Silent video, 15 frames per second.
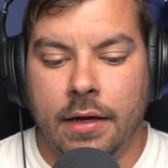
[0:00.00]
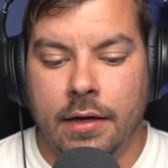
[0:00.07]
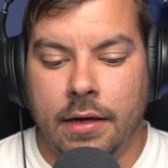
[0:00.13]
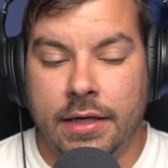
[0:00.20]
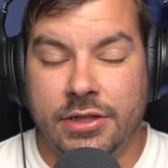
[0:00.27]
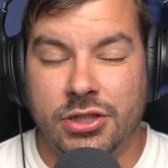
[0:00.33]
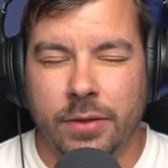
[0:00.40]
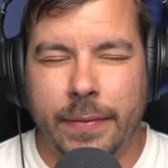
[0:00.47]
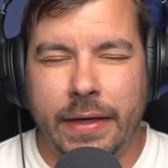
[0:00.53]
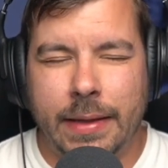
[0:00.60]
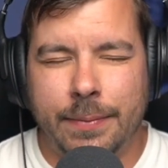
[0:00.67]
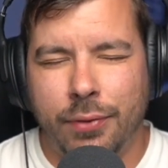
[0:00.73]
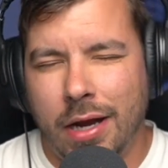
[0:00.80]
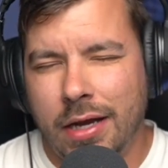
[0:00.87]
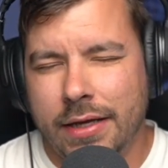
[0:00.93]
It took me
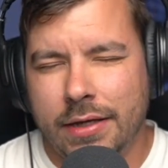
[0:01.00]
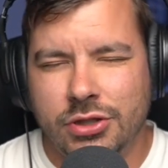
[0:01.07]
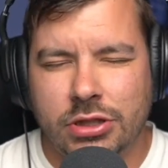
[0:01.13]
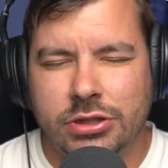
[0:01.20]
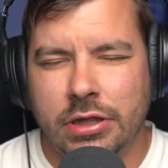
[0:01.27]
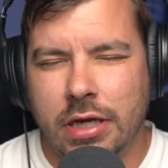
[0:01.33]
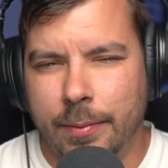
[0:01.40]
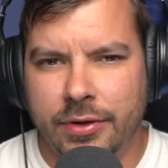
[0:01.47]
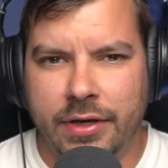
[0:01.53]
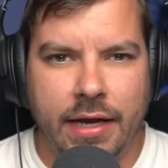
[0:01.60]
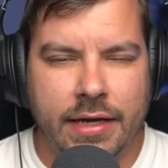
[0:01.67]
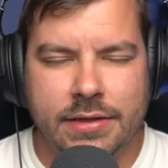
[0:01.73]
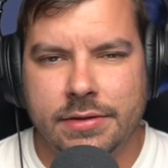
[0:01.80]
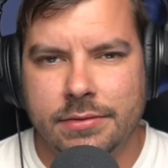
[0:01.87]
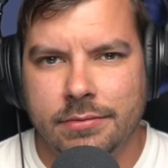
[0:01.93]
probably just a couple
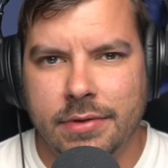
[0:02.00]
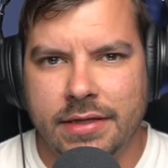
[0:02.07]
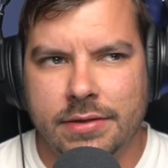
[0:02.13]
days.